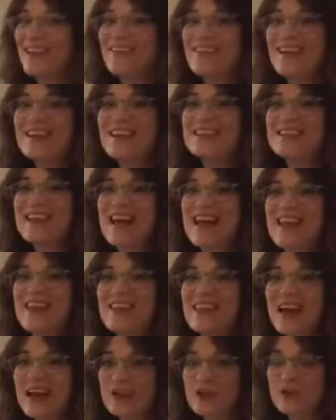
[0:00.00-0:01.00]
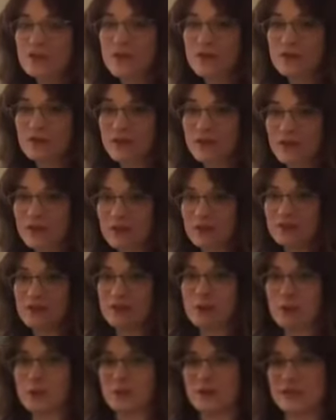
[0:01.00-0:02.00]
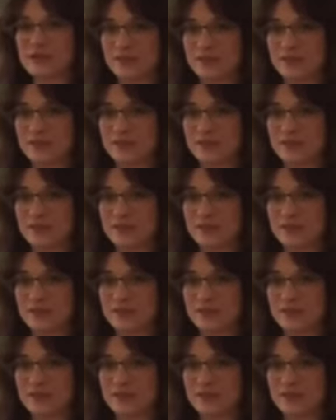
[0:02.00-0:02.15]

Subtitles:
Right, thank you for everything. I'm going to